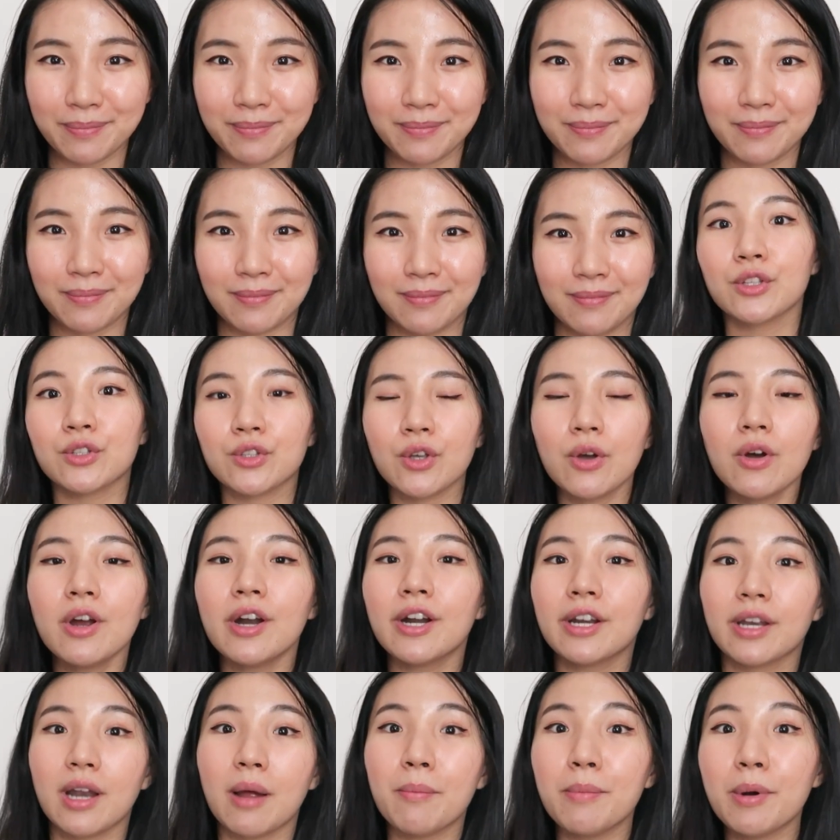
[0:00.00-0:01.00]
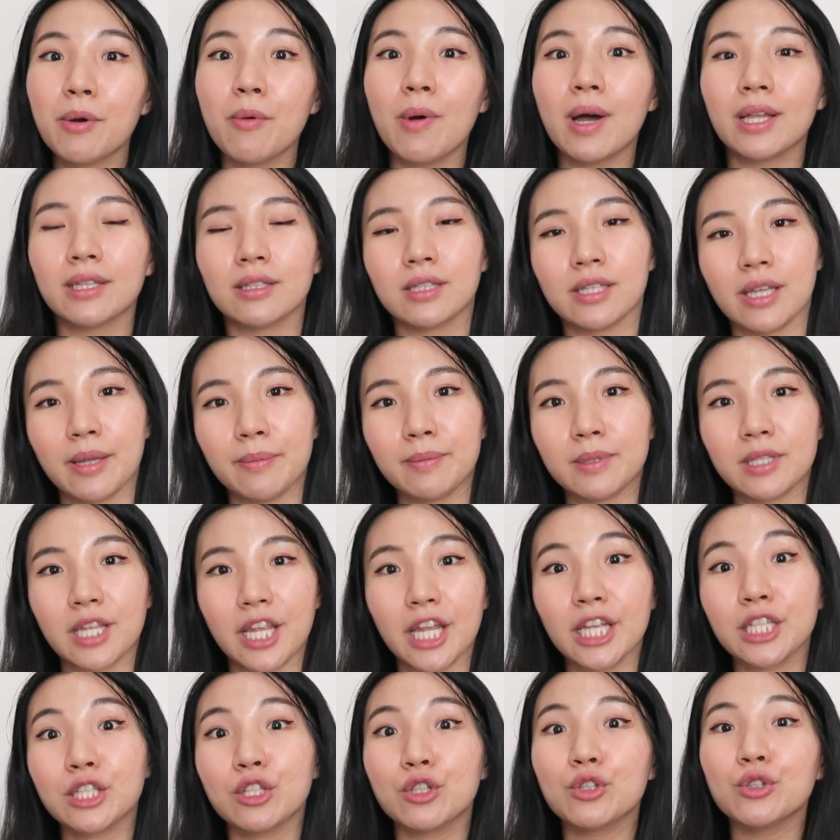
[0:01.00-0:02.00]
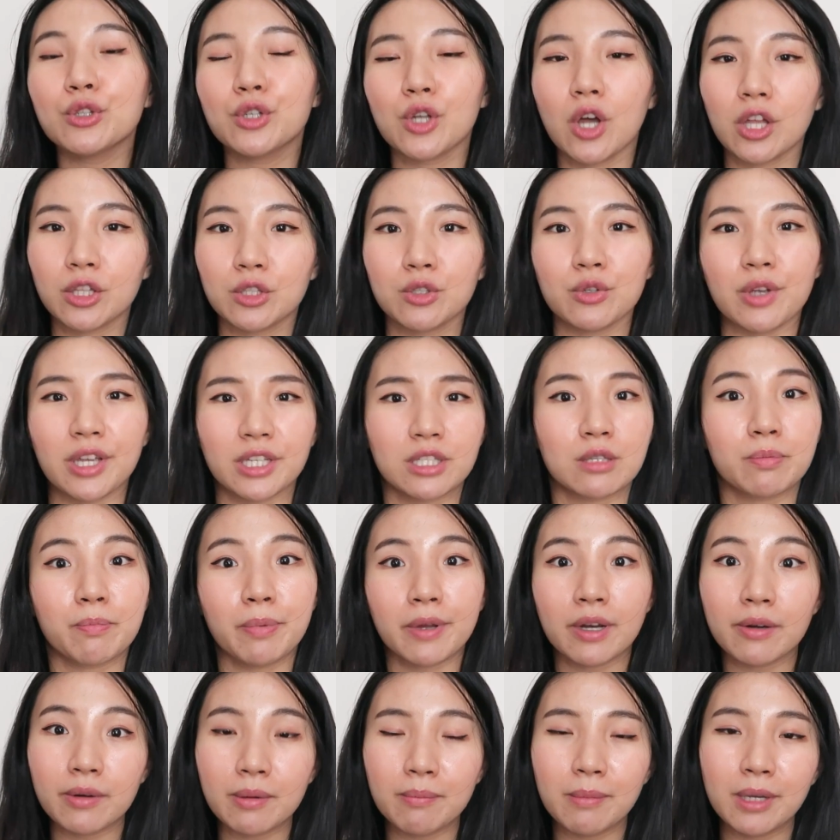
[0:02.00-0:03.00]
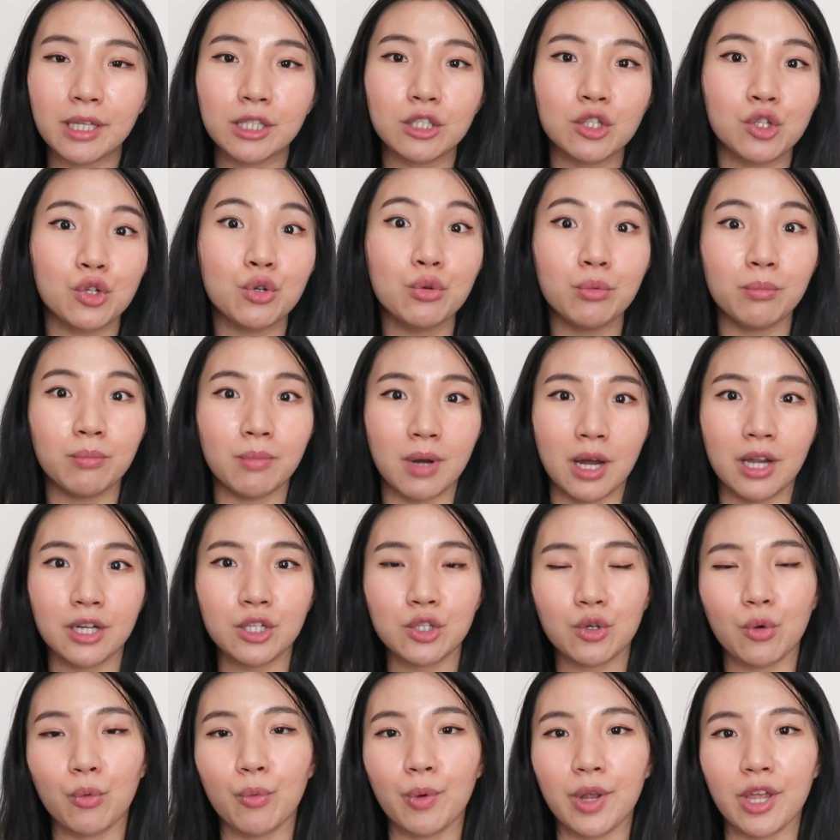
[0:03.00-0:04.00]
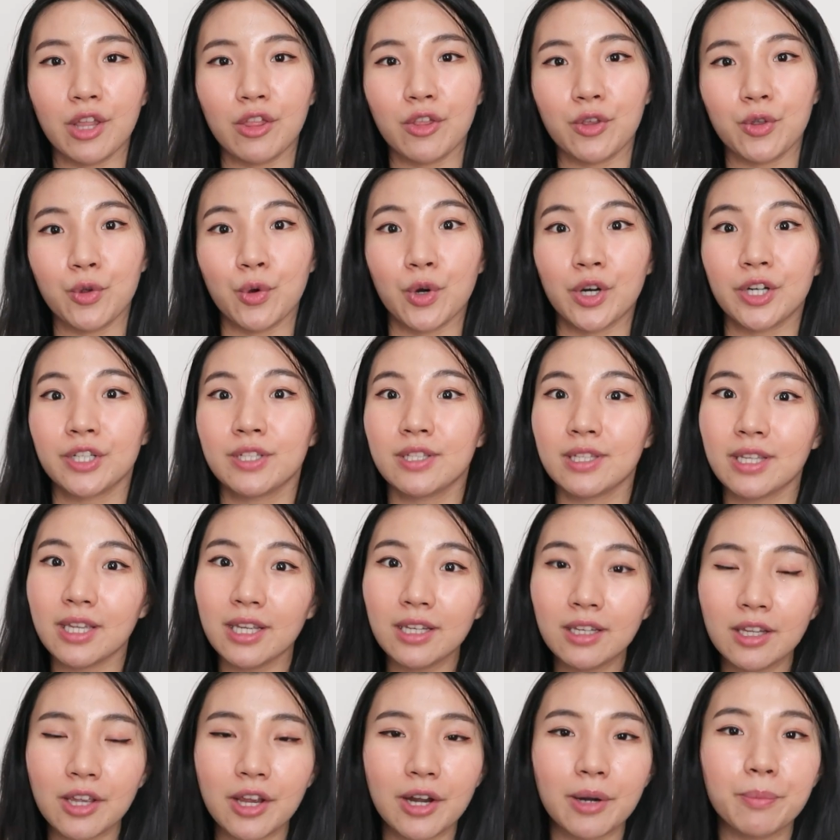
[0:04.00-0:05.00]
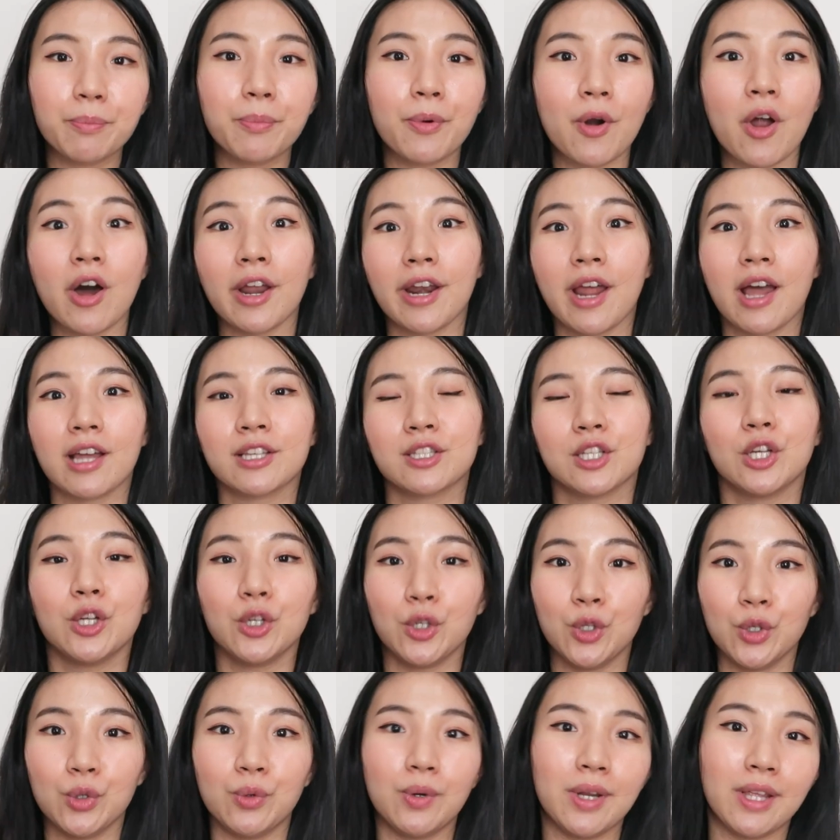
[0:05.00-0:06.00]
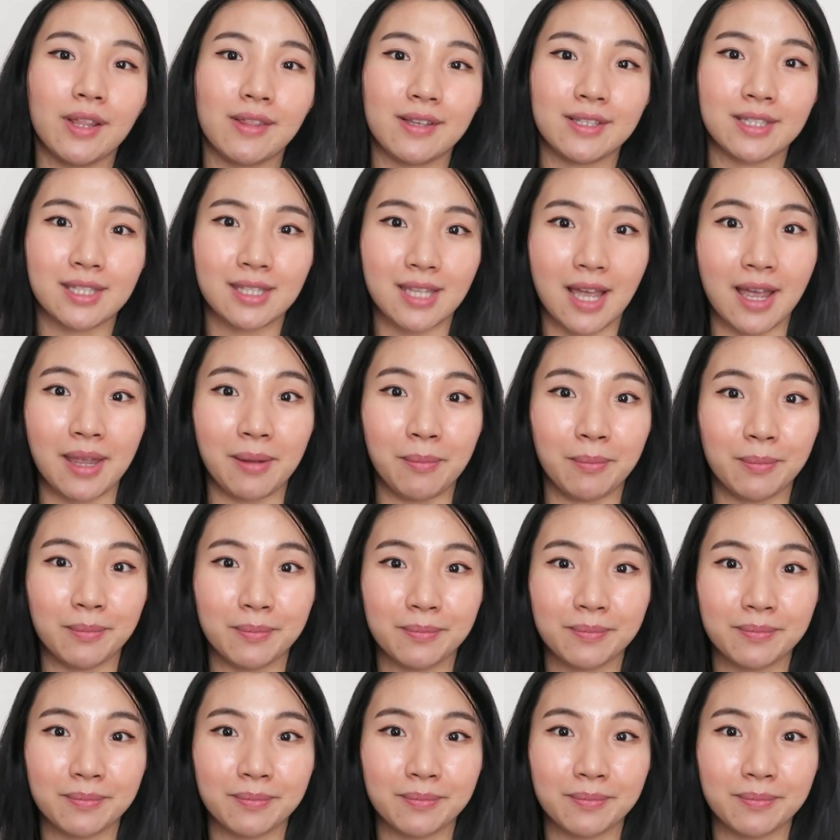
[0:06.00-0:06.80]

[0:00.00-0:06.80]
So her number one tips is to not to experiment too much with your skincare products during this time.